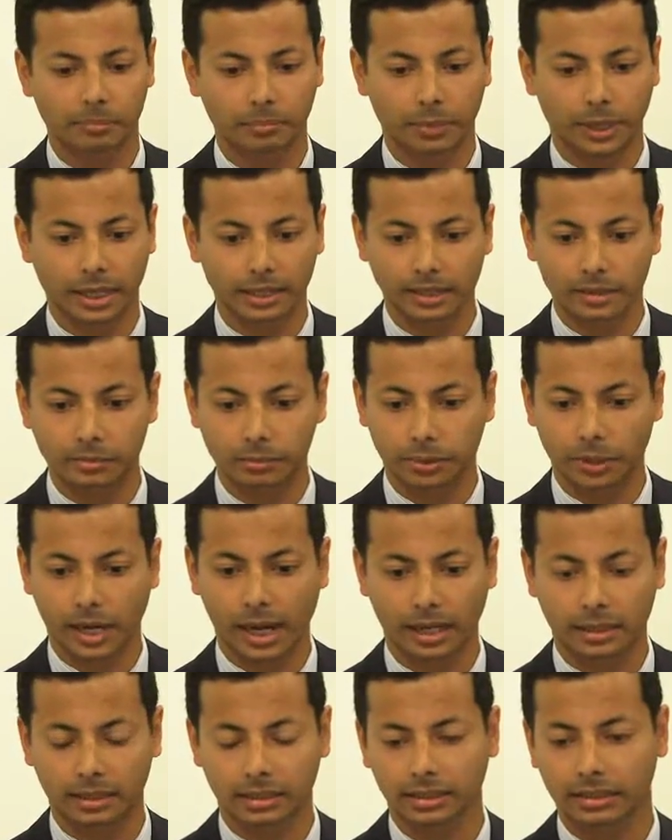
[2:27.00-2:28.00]
but in
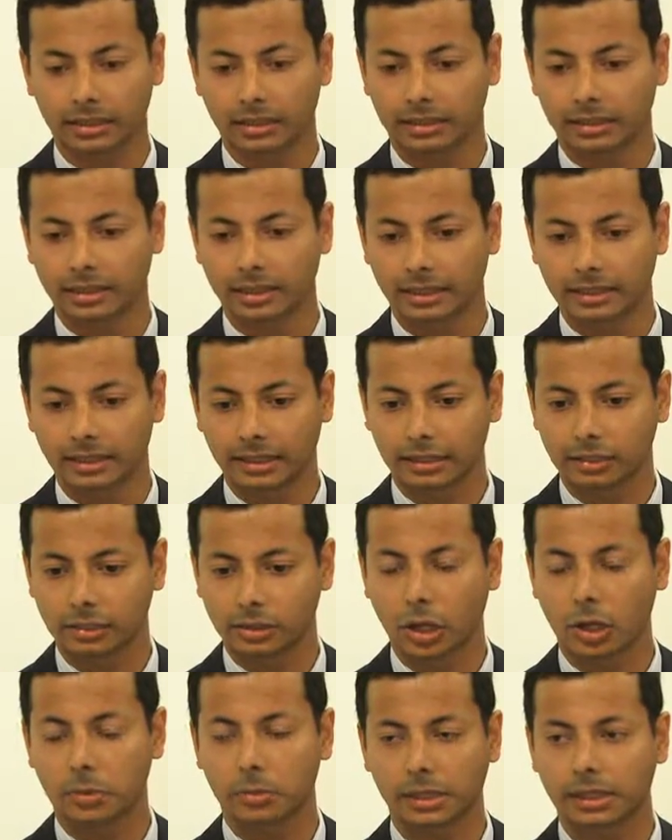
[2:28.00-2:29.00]
practice, there's
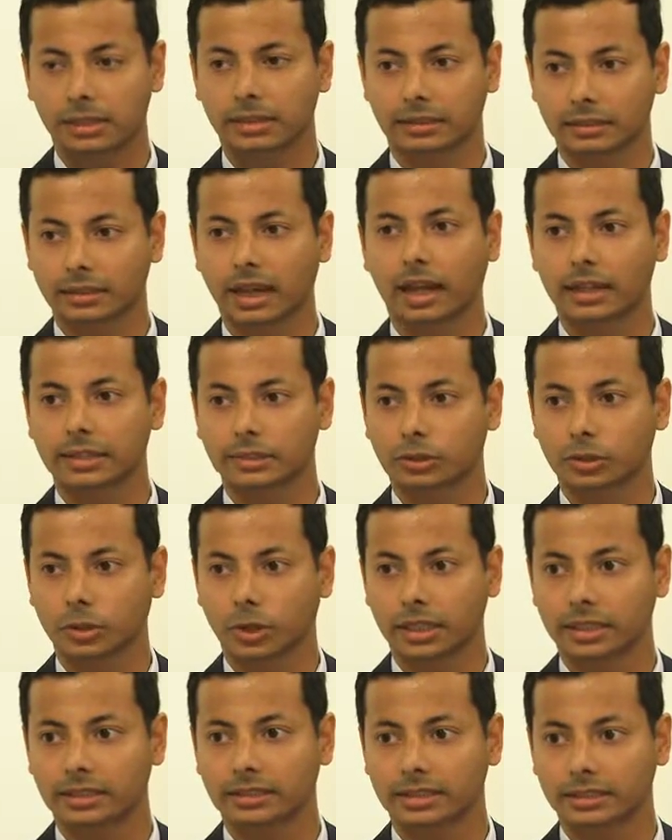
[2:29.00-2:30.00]
so many design
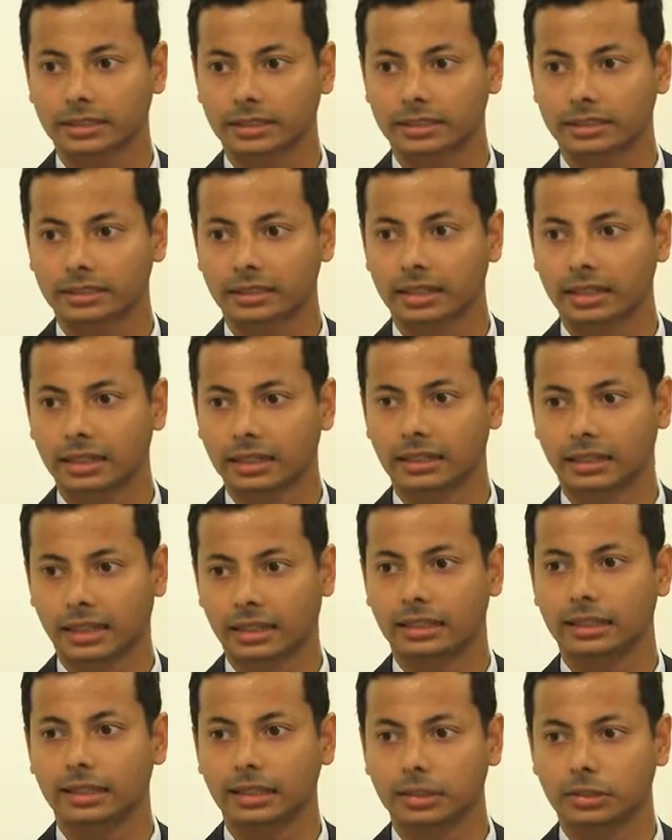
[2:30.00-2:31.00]
choices that
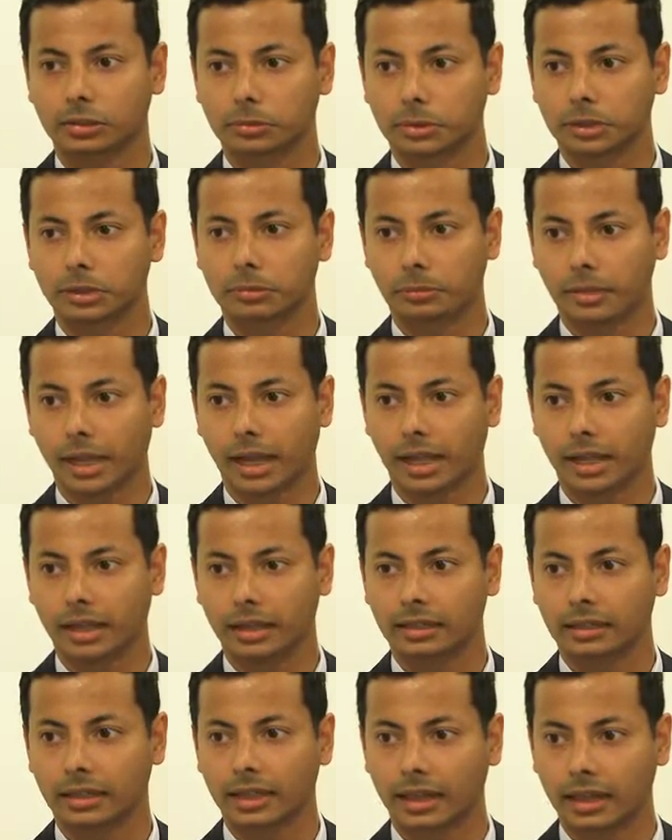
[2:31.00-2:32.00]
need to be
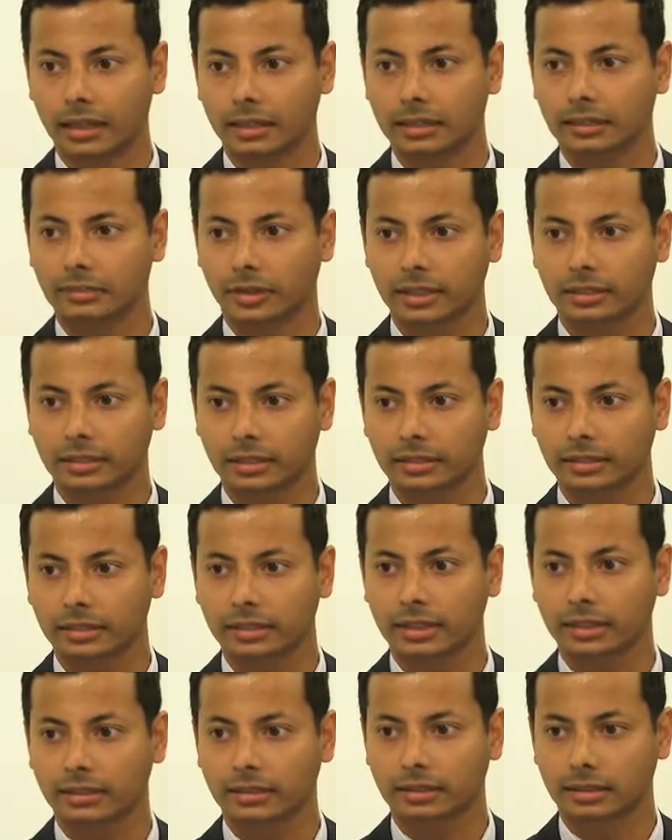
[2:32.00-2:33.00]
made and investors
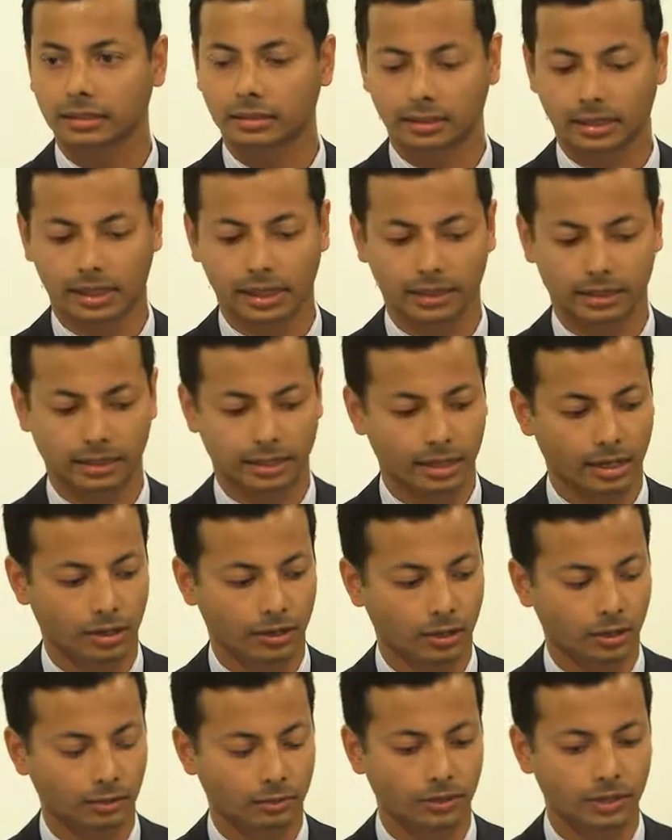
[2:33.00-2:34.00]
need to take
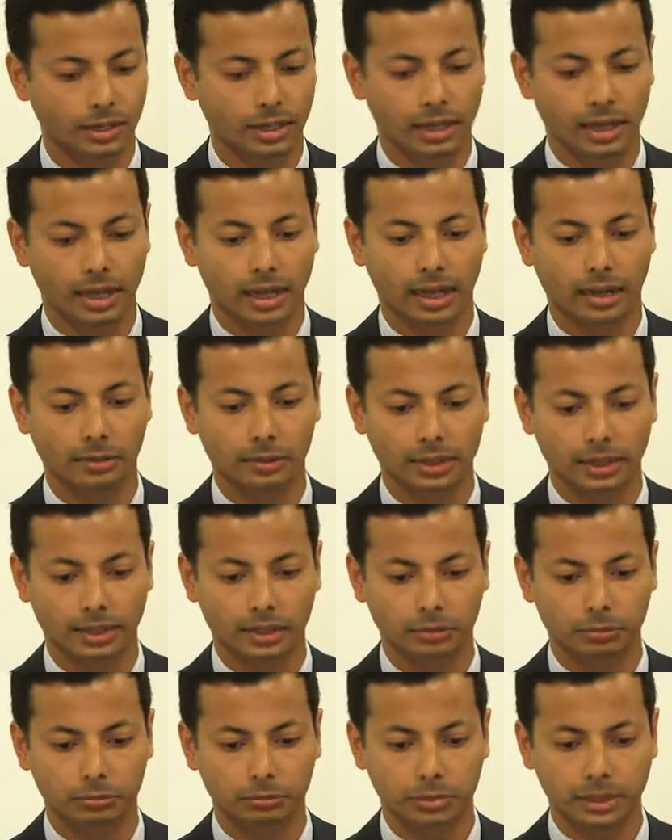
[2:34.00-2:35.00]
care of.
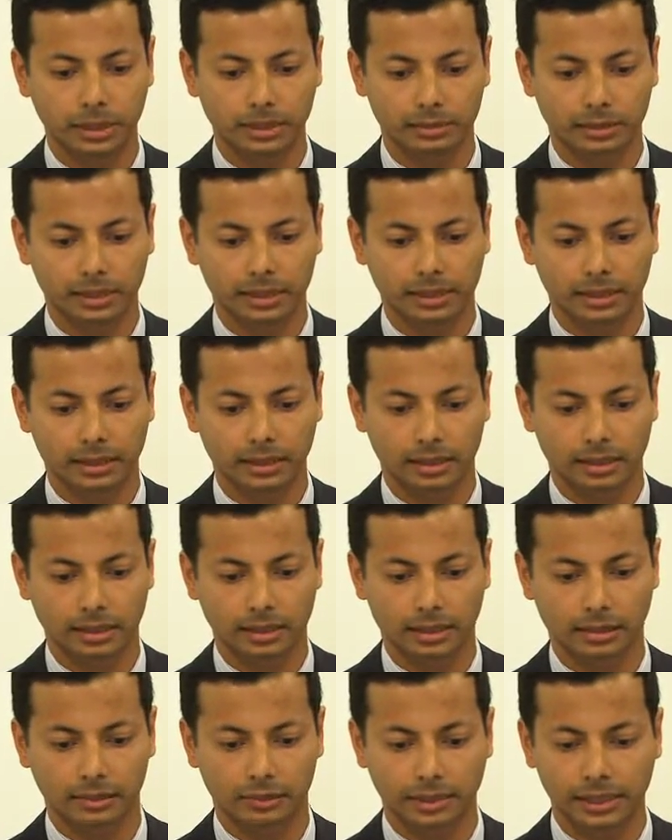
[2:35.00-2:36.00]
A real
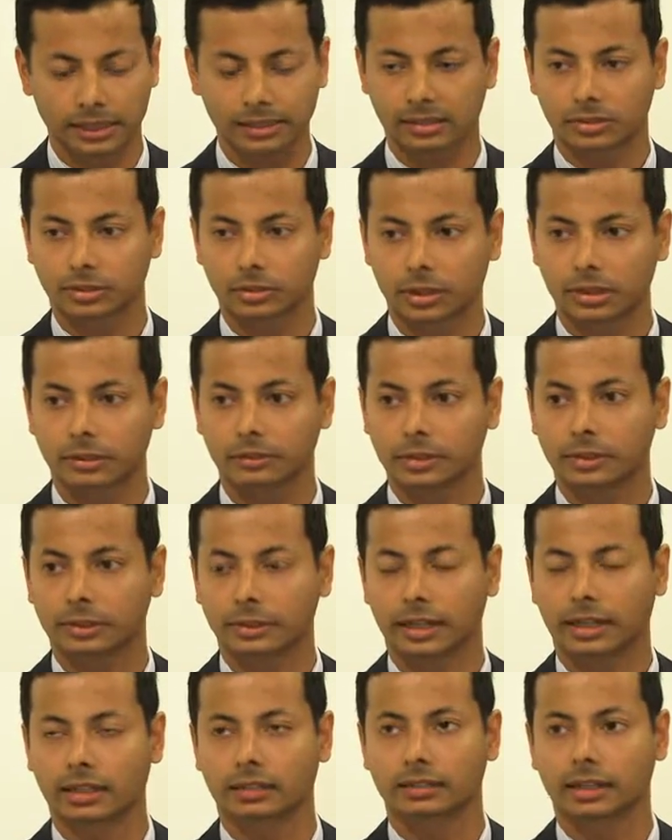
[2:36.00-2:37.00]
kind of illustrative
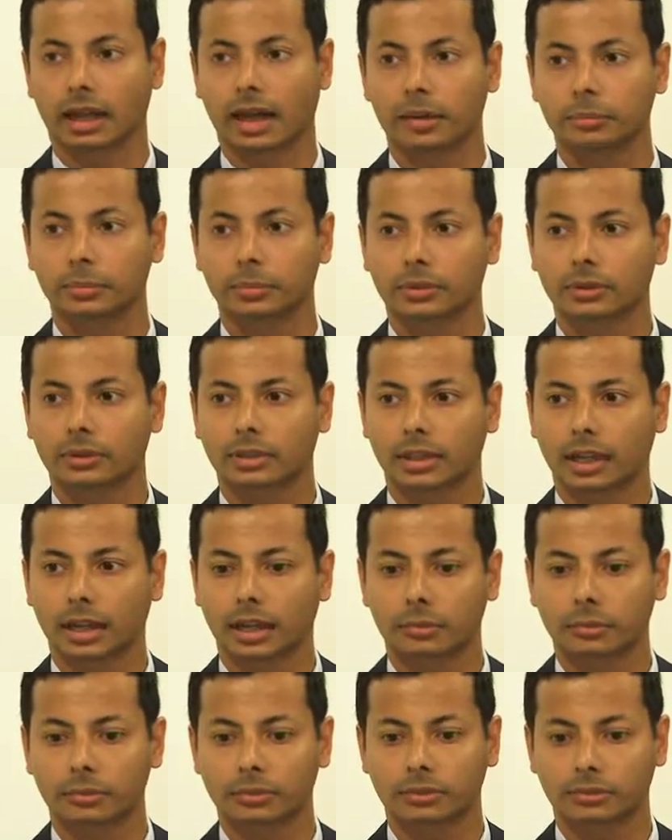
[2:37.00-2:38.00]
example
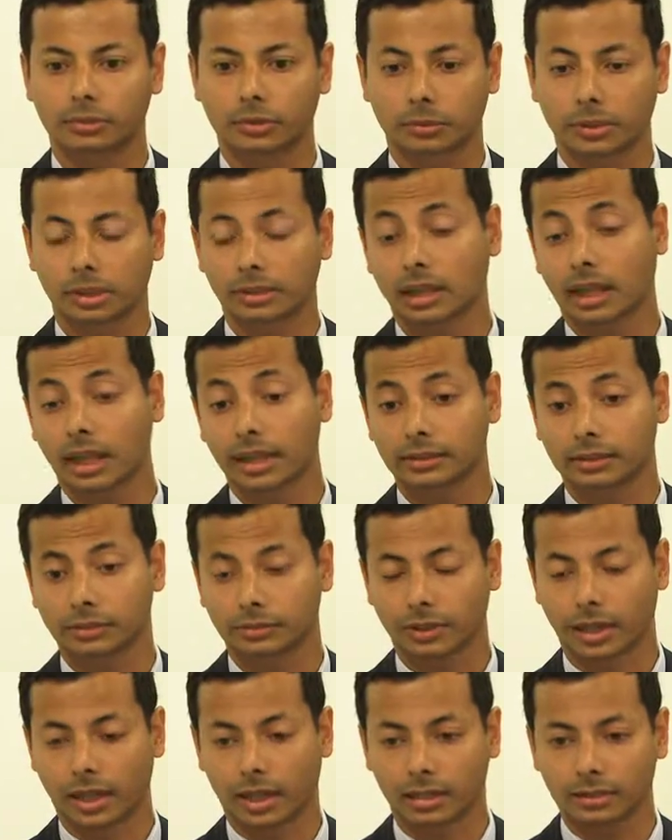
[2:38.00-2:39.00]
comes from a client of
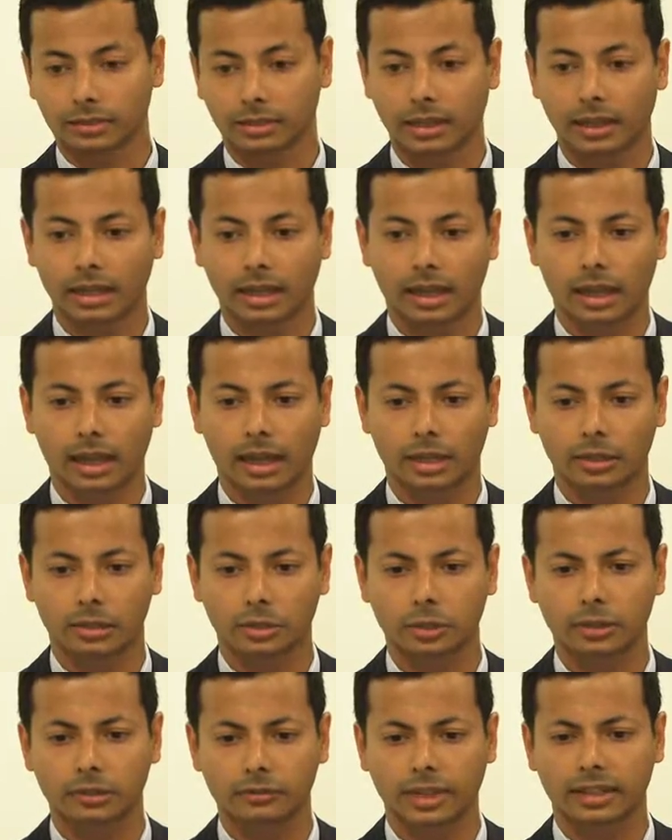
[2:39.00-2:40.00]
ours
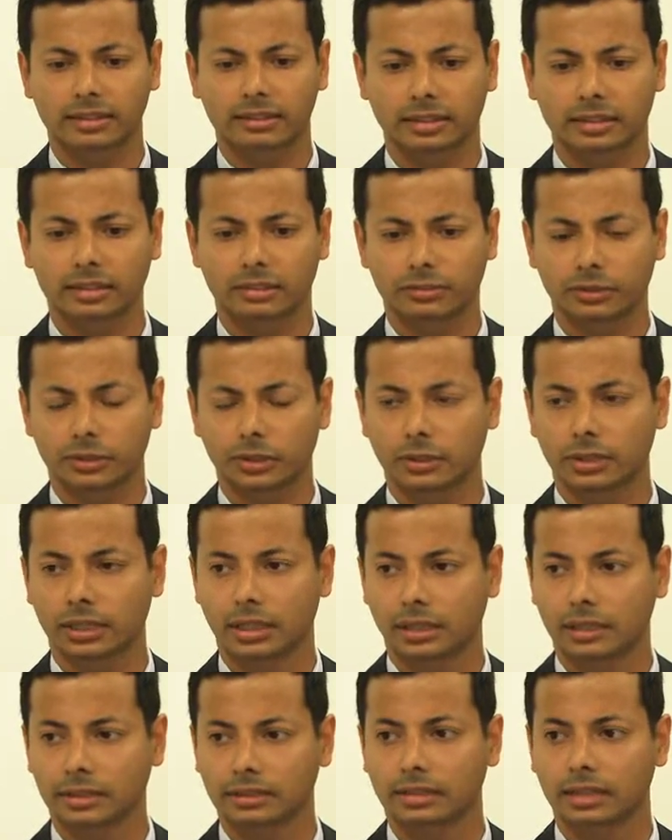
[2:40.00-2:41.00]
who invested a few
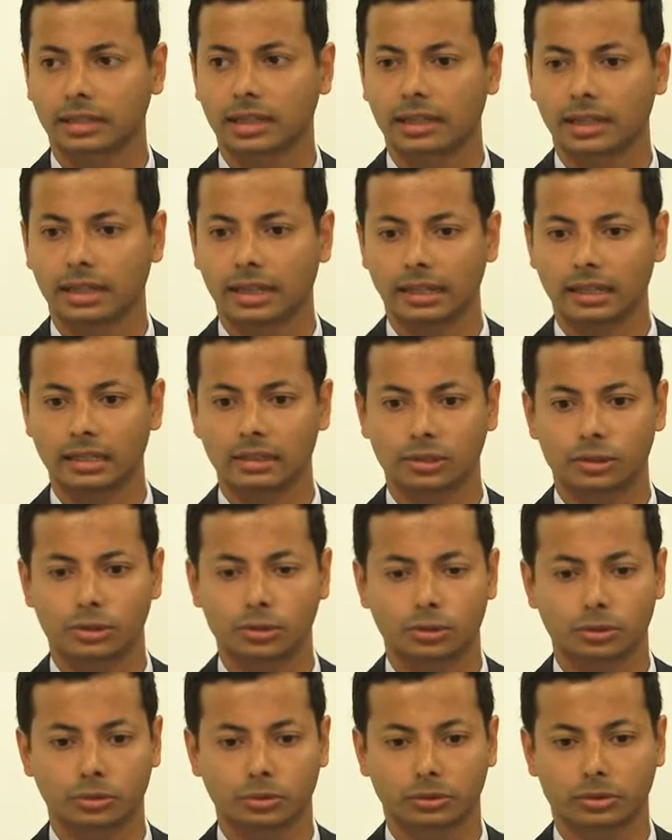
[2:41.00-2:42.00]
years
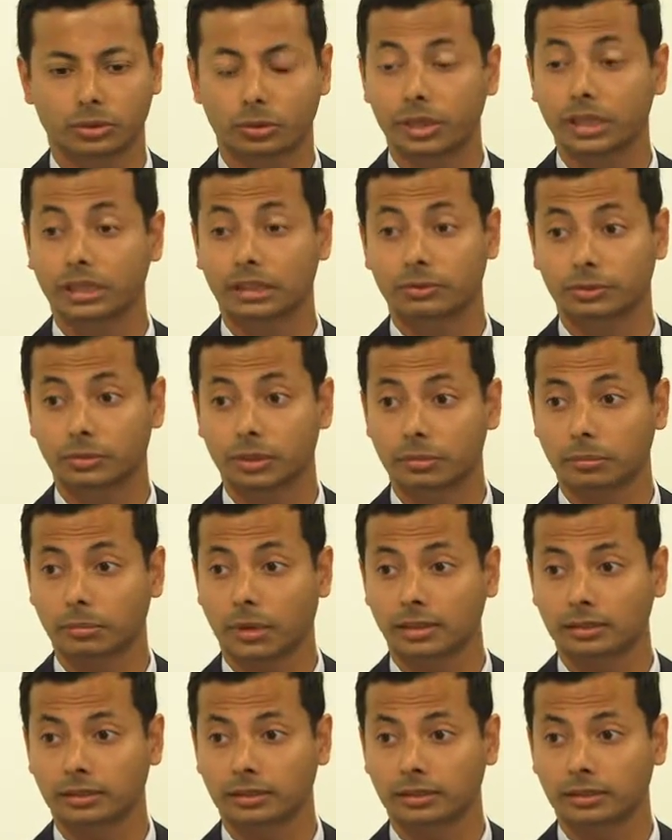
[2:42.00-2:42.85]
into three different